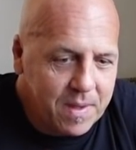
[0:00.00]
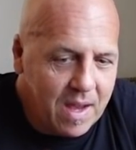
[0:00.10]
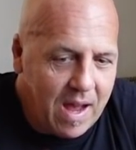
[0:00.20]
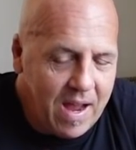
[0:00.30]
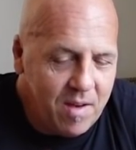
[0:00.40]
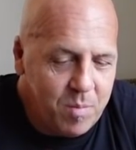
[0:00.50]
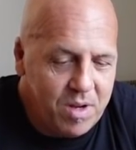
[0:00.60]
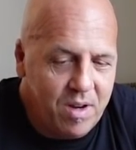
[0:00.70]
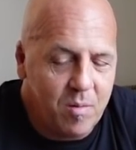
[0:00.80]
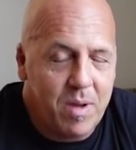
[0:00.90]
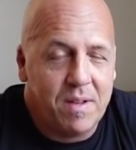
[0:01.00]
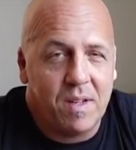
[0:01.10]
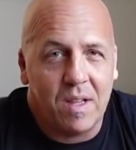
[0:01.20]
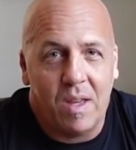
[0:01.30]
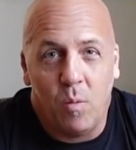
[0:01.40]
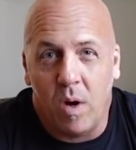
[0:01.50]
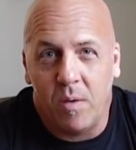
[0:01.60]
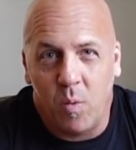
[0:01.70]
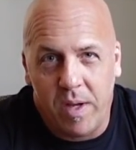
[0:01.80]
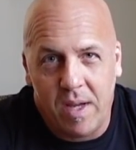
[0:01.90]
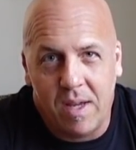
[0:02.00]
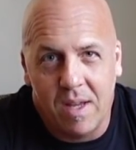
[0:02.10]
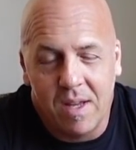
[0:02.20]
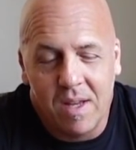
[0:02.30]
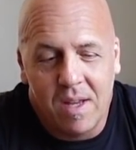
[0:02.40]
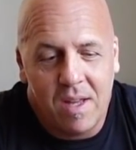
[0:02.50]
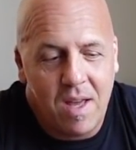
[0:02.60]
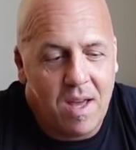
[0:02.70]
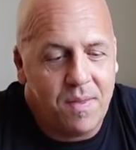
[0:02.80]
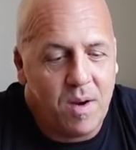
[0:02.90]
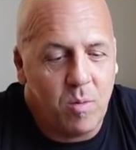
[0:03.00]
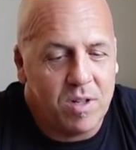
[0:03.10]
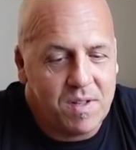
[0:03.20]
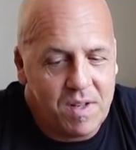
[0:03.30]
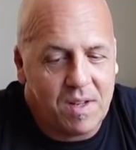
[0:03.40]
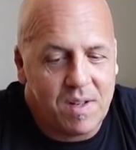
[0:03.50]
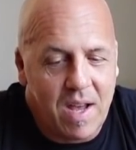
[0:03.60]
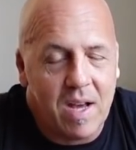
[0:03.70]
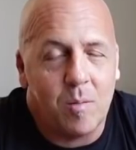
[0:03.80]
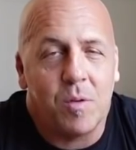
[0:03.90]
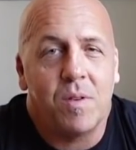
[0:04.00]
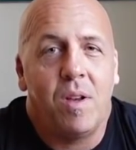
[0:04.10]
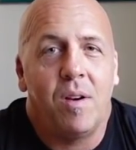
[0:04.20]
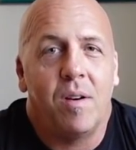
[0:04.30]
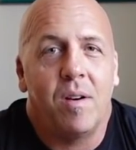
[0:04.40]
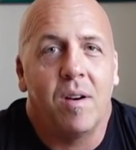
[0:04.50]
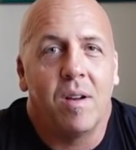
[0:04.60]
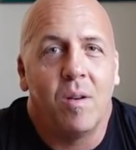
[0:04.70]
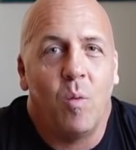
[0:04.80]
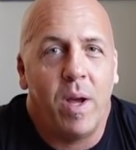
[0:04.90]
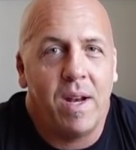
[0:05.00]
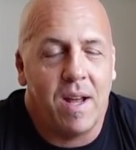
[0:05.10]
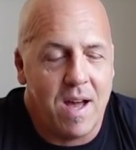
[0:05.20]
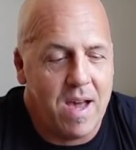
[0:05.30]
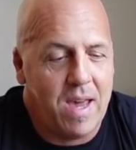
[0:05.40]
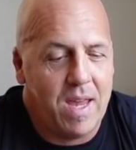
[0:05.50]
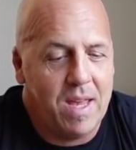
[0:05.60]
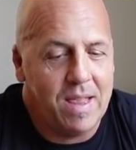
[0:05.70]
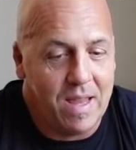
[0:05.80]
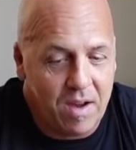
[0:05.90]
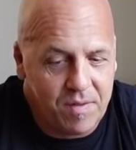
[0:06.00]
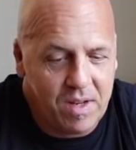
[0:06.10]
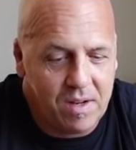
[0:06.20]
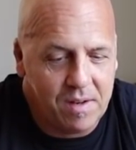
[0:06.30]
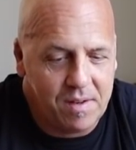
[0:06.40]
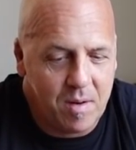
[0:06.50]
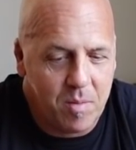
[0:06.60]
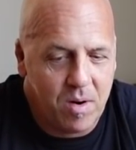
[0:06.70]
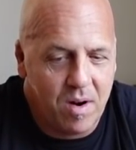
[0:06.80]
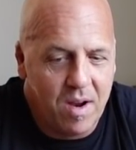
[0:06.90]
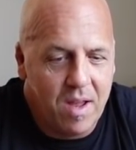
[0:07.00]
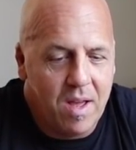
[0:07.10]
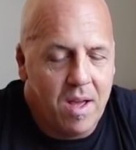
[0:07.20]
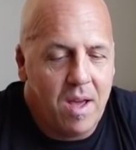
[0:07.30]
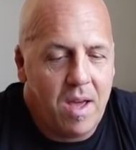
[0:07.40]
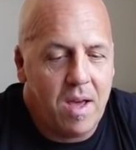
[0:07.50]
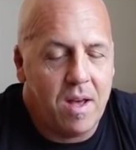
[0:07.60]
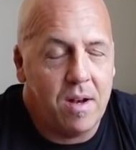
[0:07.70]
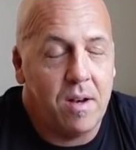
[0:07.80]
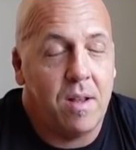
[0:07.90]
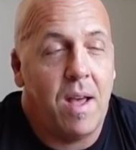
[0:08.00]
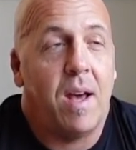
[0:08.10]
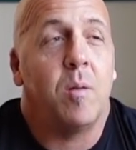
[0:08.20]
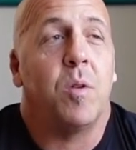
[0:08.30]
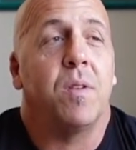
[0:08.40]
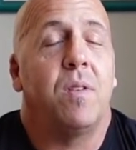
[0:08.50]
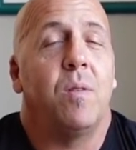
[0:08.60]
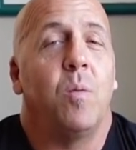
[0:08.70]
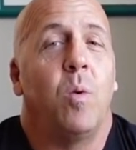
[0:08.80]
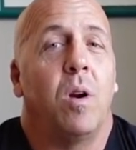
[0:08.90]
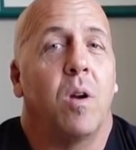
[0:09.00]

I have been here basically 1 week, and there were 6 animals here when I left in December. And animals were